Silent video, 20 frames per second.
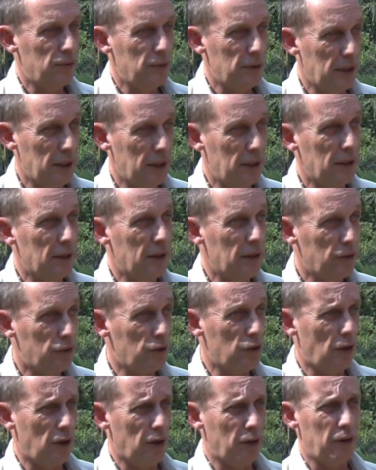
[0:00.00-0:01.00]
in this
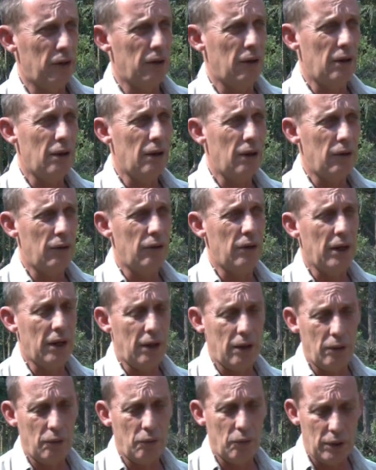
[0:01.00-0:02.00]
garden alone
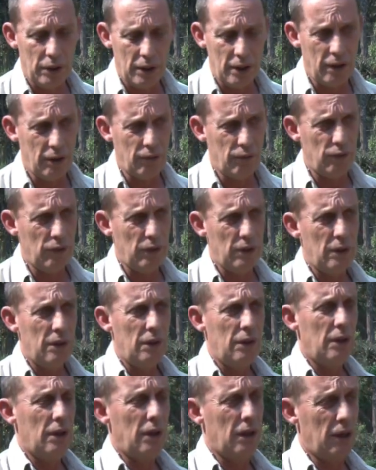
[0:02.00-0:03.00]
now, we have
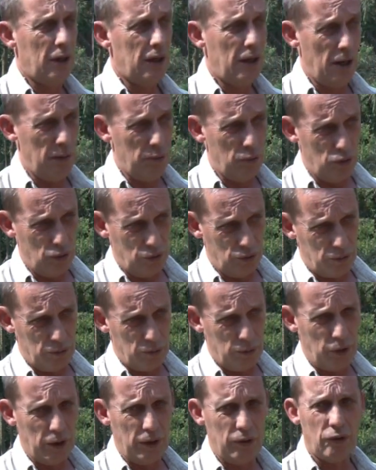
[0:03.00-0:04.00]
Cape
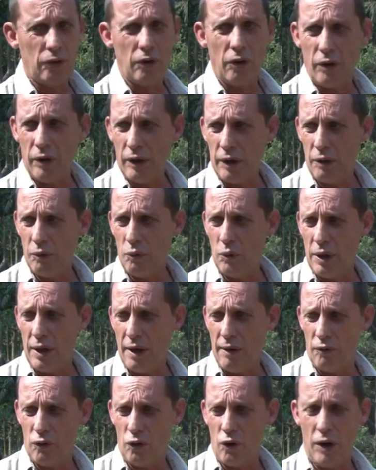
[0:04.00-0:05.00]
gooseberries growing, we
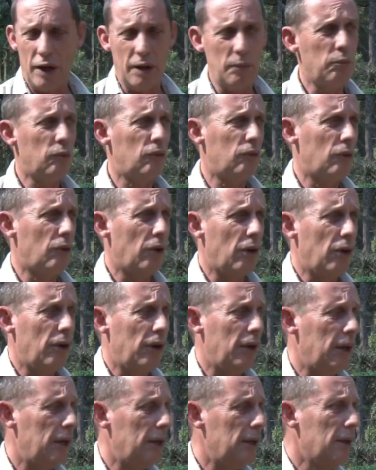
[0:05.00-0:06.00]
have grapes
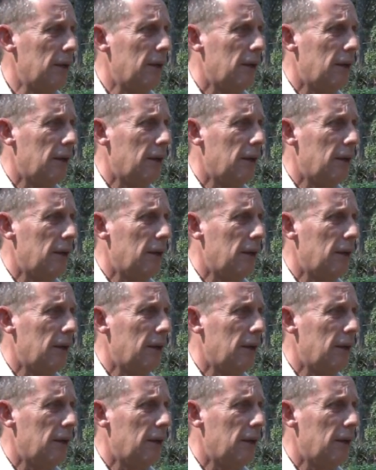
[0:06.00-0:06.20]
growing,